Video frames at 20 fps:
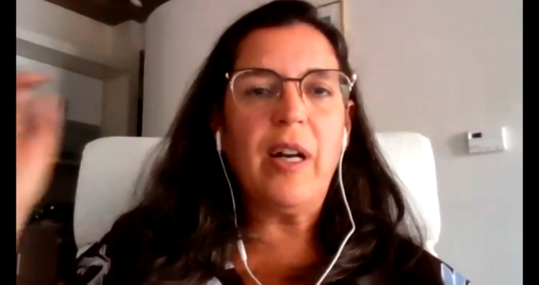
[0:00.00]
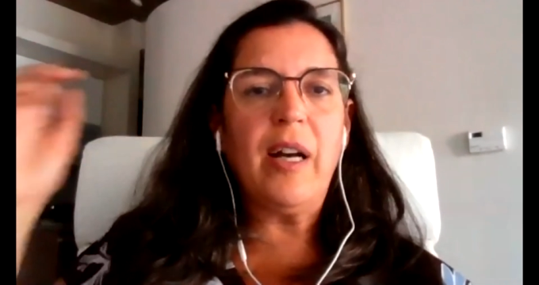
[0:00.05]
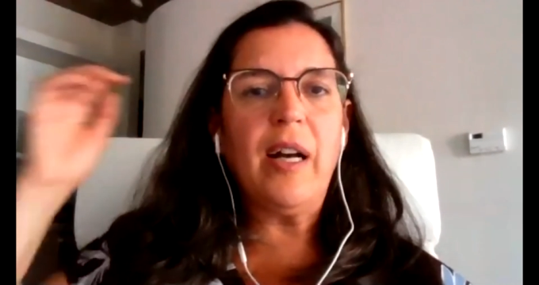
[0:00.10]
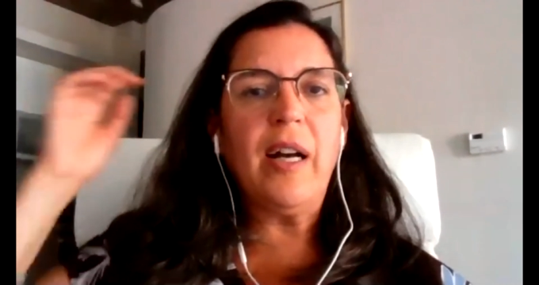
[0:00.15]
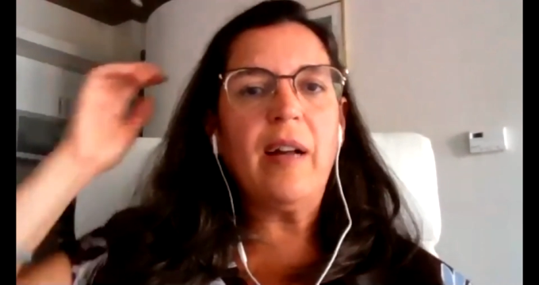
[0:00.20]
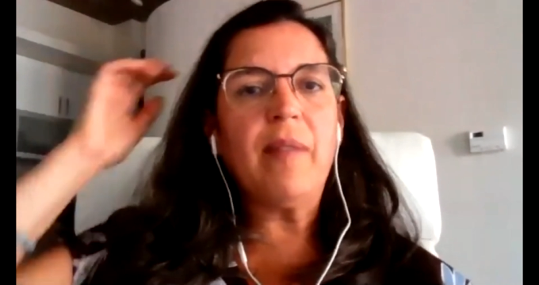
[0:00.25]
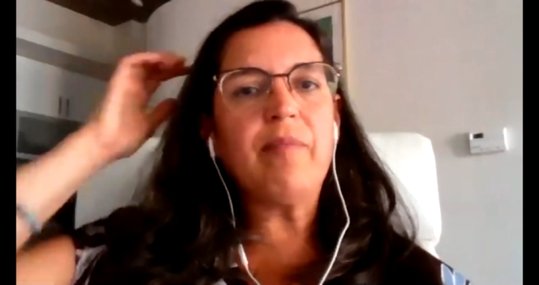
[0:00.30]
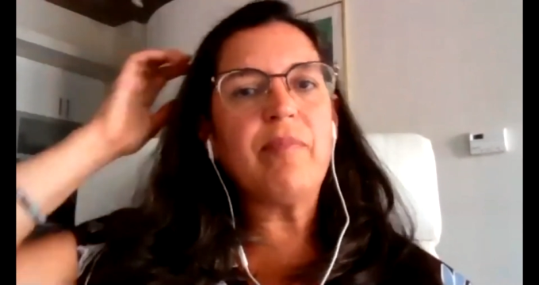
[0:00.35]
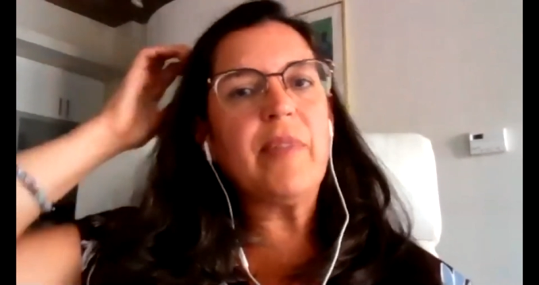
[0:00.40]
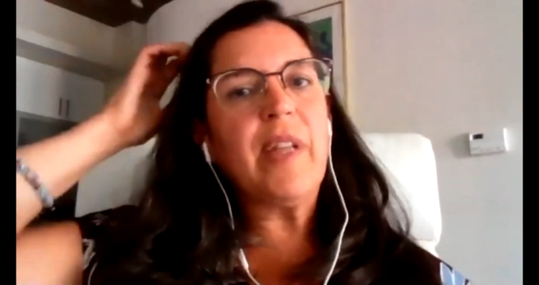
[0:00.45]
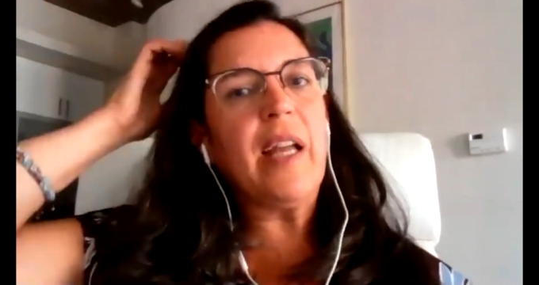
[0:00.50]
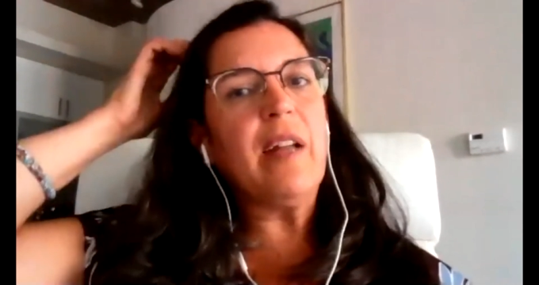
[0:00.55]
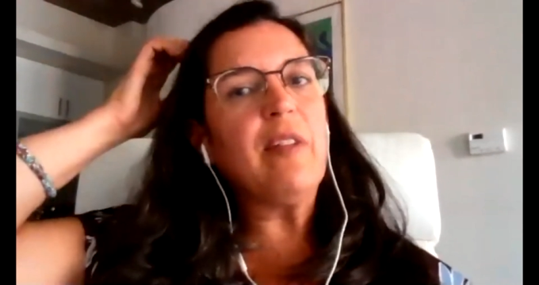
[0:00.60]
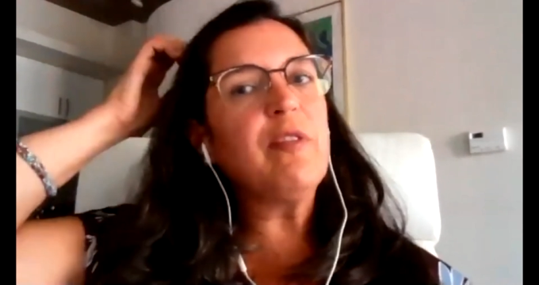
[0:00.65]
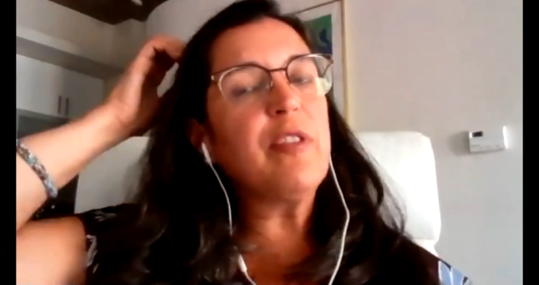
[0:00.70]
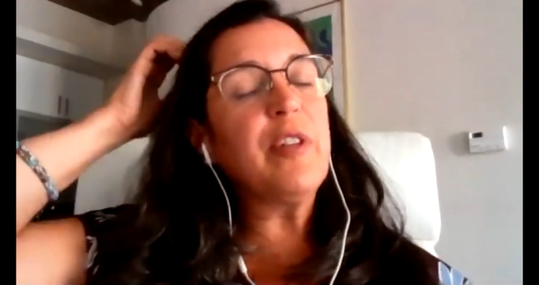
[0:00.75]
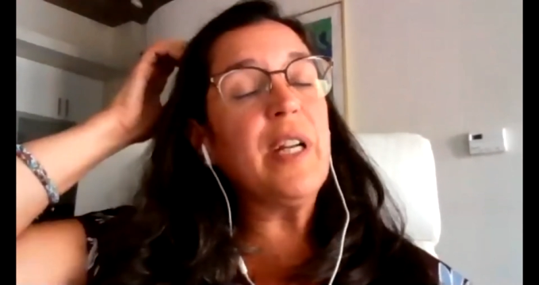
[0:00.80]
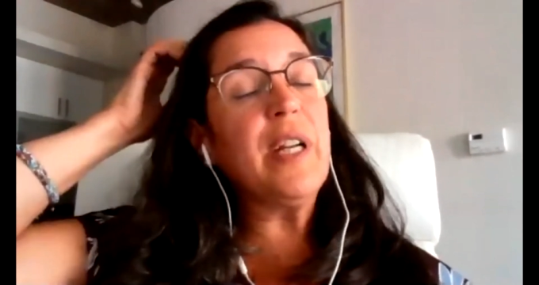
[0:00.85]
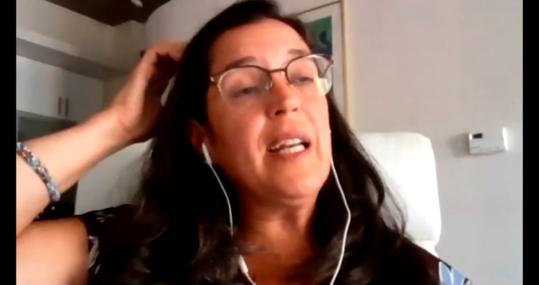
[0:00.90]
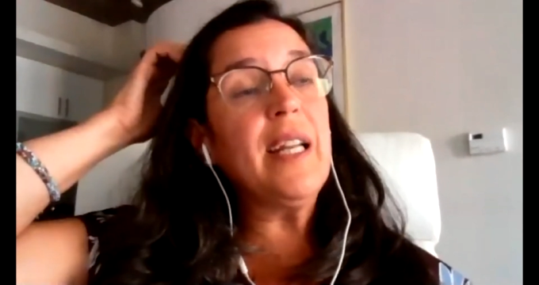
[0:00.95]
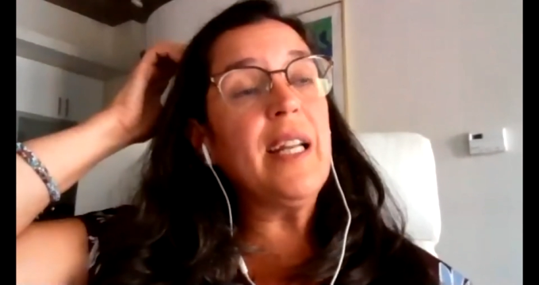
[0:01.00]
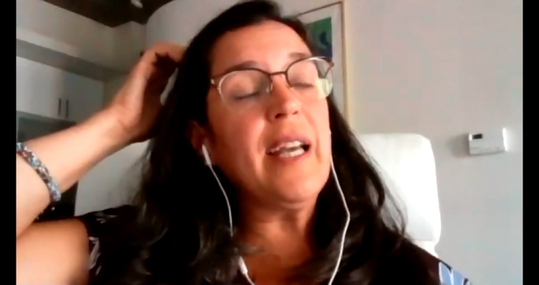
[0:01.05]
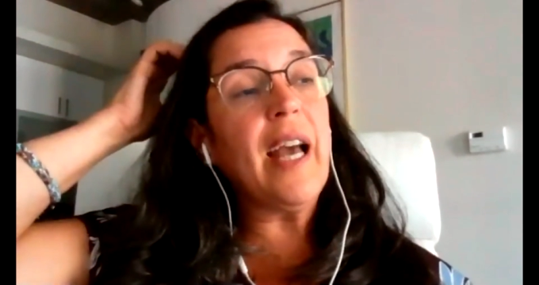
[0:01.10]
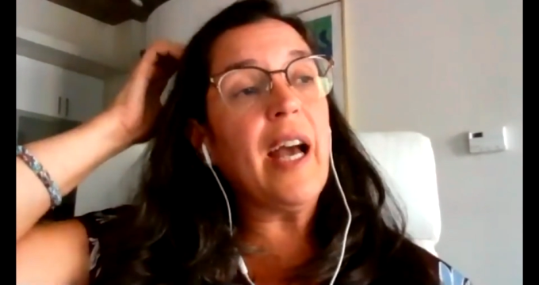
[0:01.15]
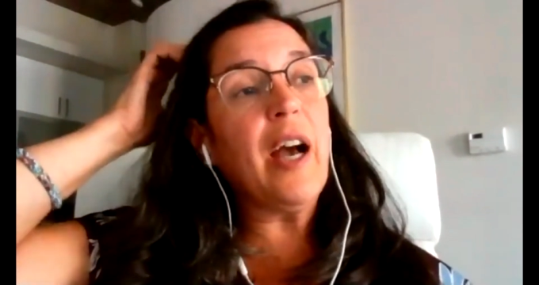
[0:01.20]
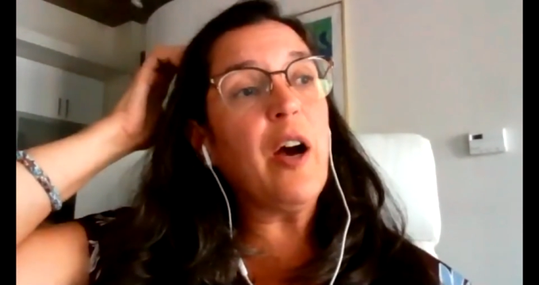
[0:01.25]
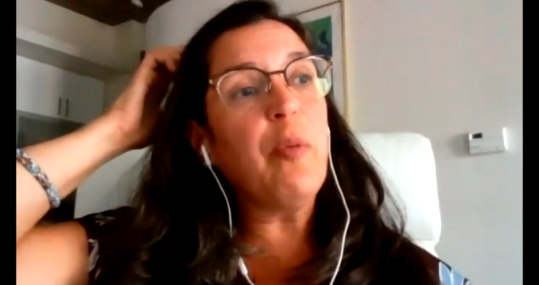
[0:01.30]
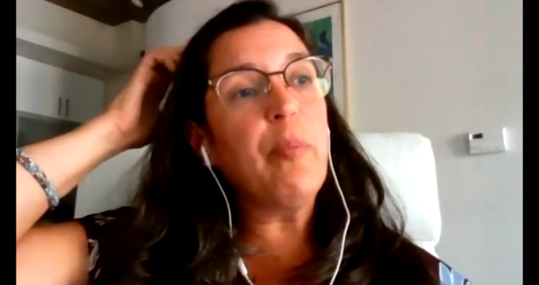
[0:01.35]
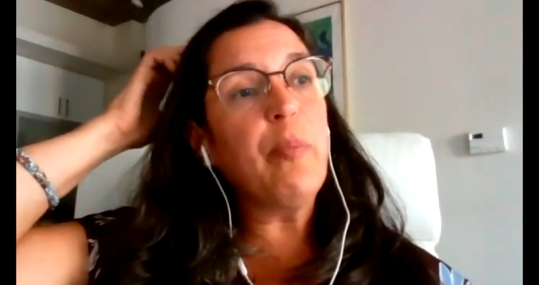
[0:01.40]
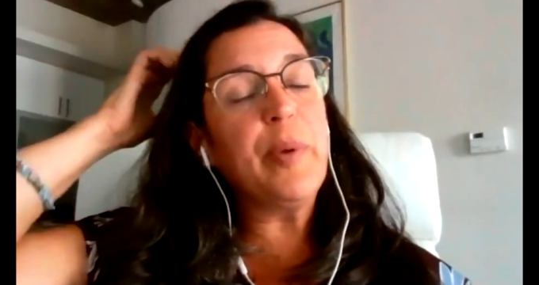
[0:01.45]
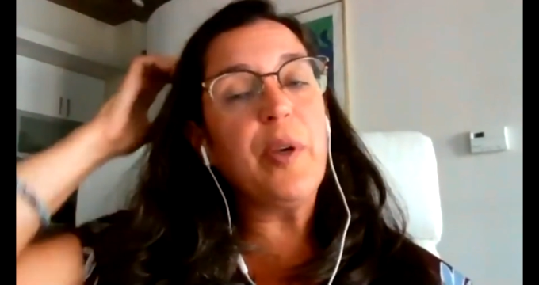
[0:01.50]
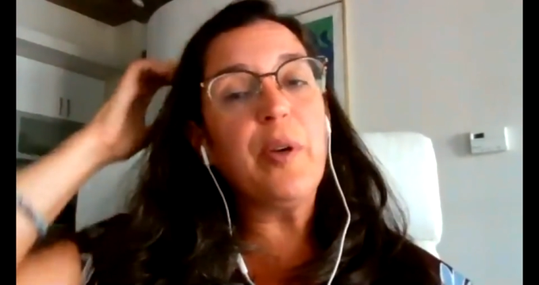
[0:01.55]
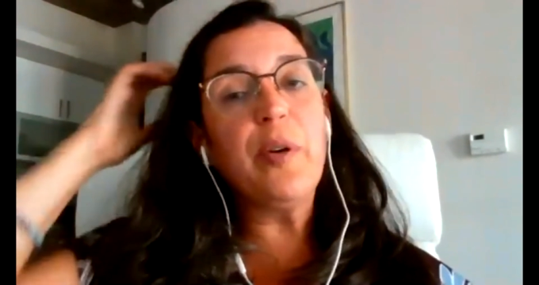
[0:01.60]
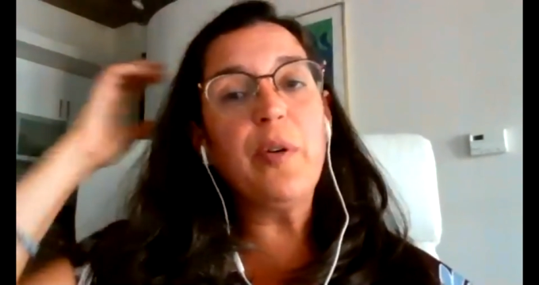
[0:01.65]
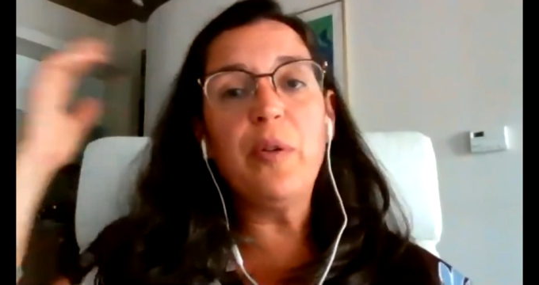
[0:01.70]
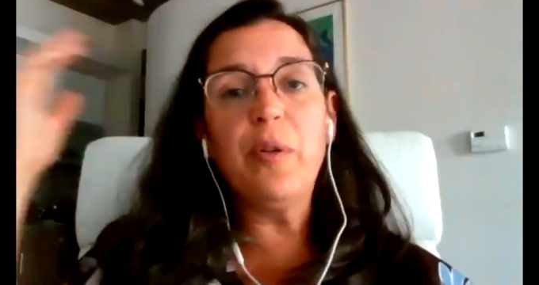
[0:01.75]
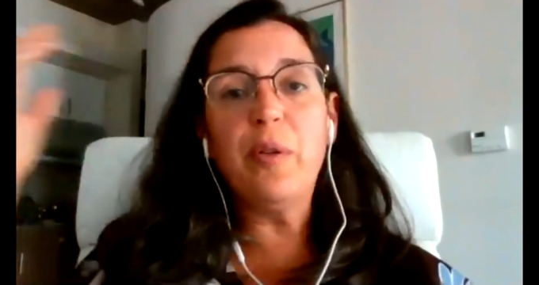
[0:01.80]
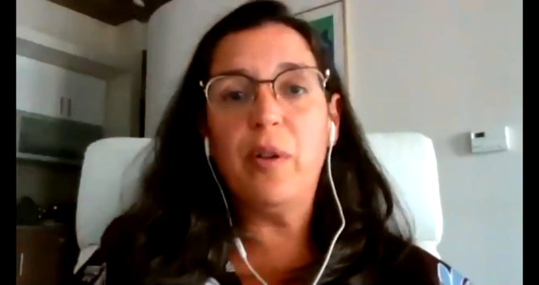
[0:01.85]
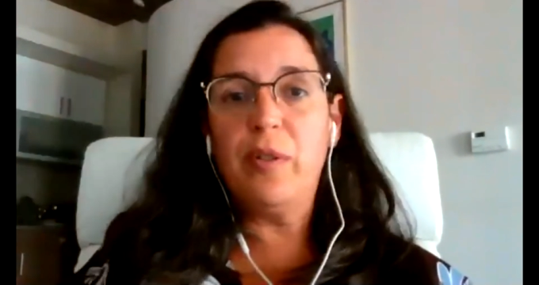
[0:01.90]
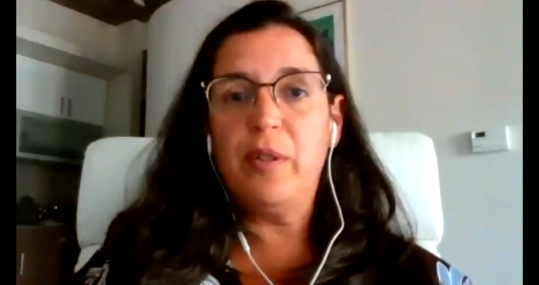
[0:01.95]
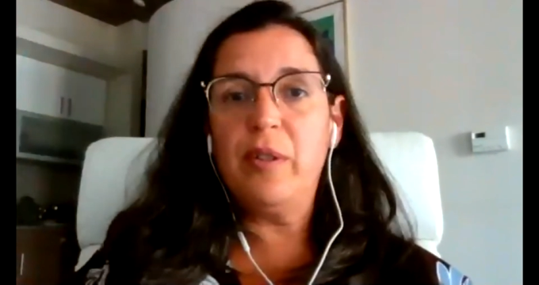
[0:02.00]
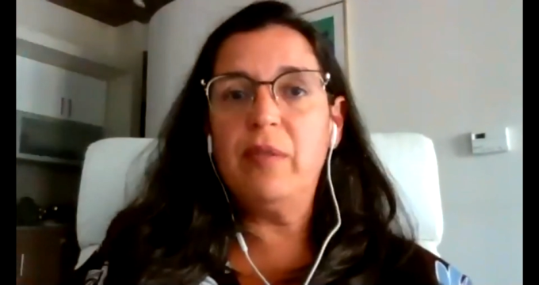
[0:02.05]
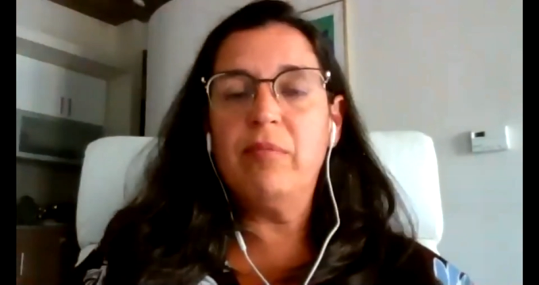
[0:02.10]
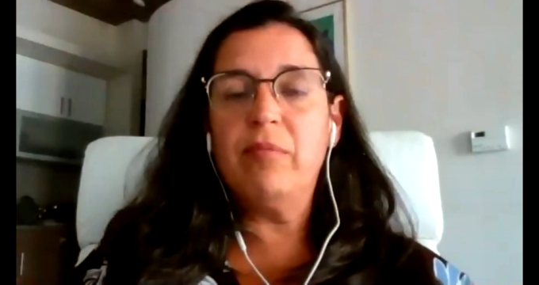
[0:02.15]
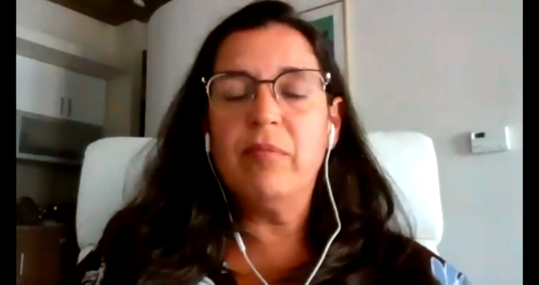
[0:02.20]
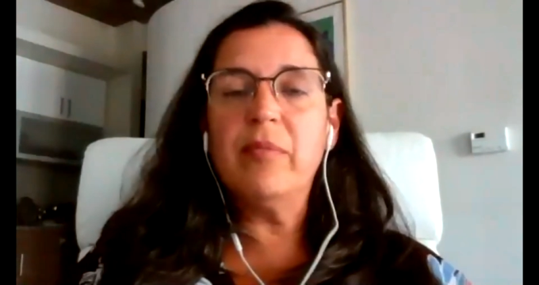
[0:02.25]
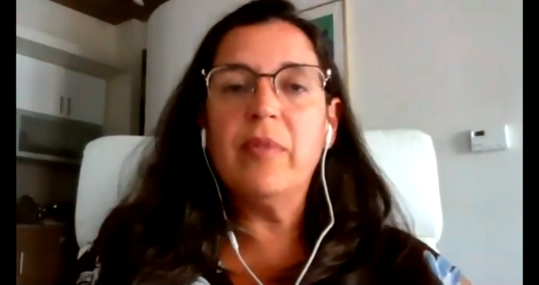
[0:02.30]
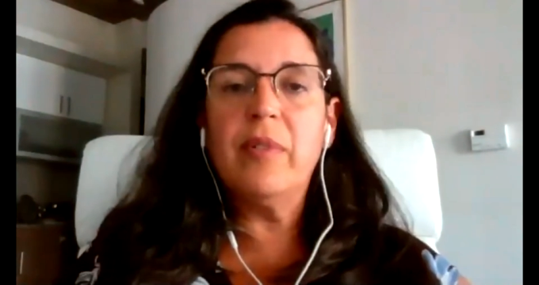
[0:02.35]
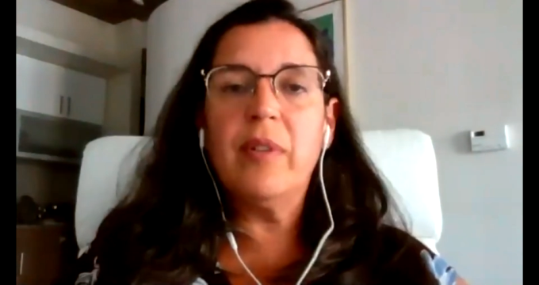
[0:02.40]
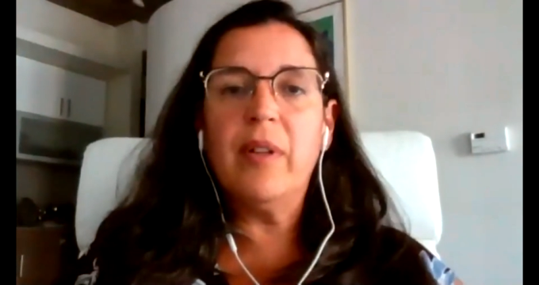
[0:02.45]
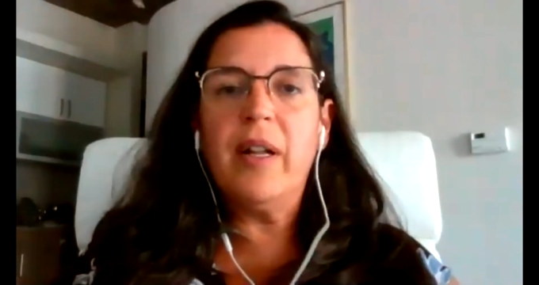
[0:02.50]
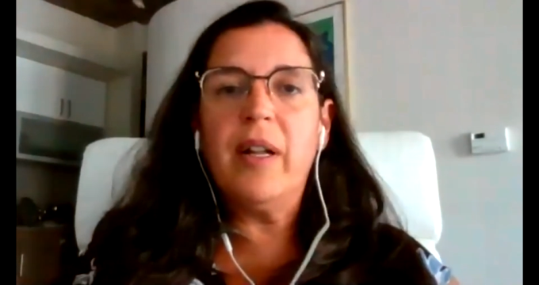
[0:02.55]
can really help you on